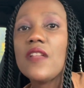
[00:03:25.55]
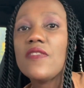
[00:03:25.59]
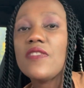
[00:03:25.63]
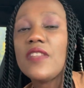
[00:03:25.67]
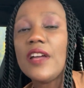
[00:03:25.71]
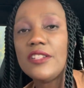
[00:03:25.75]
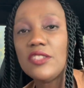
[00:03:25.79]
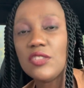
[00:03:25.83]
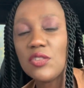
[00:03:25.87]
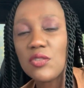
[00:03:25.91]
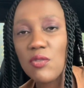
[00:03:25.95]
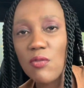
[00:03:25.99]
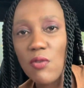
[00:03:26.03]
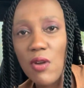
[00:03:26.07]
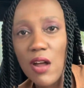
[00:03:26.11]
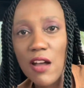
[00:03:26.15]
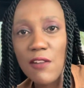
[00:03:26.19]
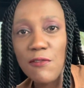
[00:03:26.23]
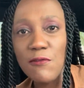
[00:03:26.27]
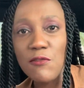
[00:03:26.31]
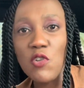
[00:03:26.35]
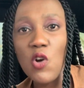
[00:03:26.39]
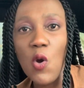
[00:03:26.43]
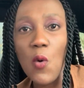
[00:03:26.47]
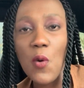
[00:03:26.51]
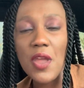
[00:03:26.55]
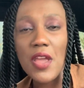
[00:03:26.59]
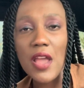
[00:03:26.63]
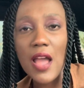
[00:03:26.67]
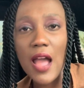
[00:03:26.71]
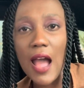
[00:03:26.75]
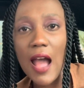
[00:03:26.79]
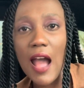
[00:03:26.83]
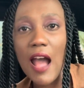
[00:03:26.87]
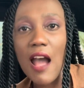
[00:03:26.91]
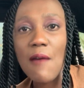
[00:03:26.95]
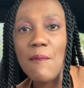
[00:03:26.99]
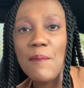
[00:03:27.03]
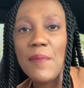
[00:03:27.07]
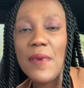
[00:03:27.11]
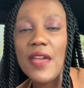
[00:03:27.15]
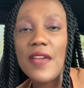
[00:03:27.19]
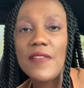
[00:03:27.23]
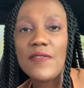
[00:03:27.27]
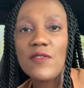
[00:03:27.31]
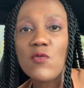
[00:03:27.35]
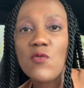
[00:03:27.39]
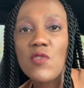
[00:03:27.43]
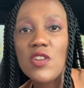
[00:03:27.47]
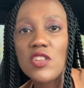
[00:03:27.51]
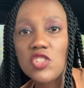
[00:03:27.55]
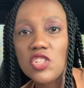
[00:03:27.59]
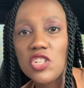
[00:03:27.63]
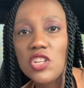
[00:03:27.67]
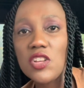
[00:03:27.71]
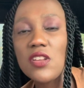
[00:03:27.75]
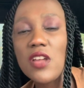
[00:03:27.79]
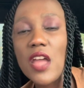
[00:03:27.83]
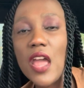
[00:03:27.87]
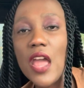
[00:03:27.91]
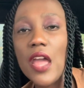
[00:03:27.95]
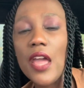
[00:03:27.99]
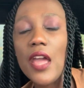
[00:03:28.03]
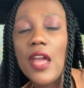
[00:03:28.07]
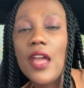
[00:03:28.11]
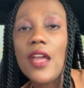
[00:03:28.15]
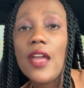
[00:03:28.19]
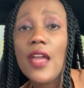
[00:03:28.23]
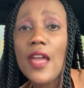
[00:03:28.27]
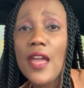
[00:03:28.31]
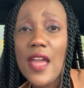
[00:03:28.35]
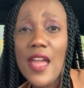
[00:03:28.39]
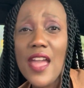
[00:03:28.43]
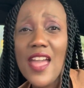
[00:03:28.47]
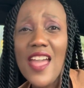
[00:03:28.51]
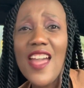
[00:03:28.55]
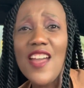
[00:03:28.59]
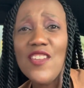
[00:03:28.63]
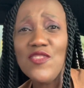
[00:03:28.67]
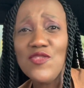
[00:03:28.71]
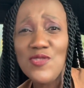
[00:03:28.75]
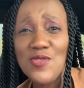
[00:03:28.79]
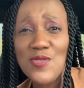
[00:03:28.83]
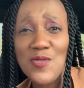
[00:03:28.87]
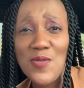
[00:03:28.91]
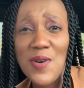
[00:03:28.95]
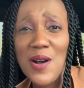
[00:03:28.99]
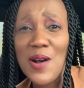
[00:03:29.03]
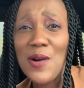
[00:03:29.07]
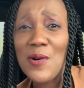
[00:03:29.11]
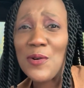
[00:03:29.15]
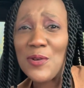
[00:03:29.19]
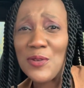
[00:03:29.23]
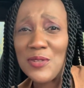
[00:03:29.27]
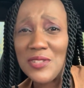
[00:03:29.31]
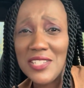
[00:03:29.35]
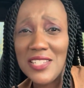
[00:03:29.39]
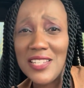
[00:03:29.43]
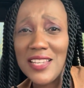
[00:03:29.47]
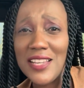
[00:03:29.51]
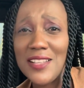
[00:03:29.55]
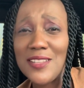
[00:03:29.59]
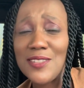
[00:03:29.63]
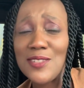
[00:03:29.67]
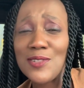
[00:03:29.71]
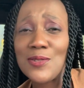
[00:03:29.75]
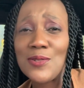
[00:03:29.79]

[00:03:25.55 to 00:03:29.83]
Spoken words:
that graph going up and reaching a newer audience.